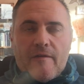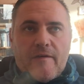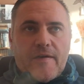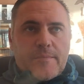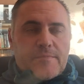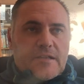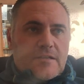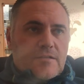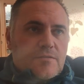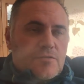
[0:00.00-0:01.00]
Then
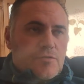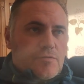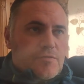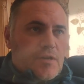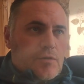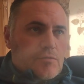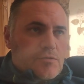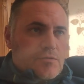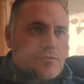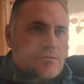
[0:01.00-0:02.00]
in
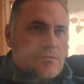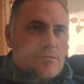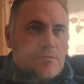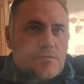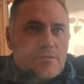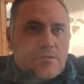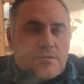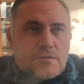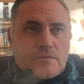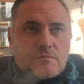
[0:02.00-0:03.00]
2000,
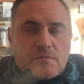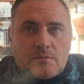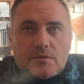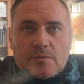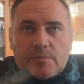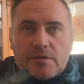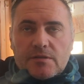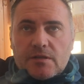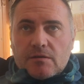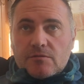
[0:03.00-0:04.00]
what will it have
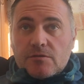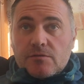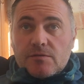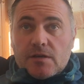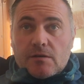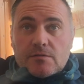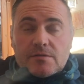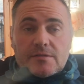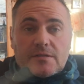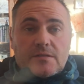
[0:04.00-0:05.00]
been now?
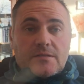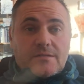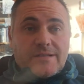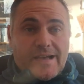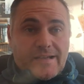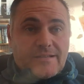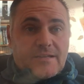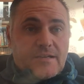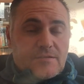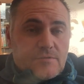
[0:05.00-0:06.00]

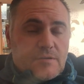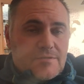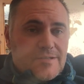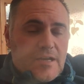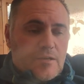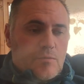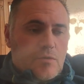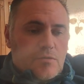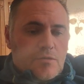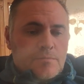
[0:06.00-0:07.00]
2009, 2009 it
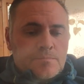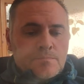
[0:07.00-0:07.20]
was.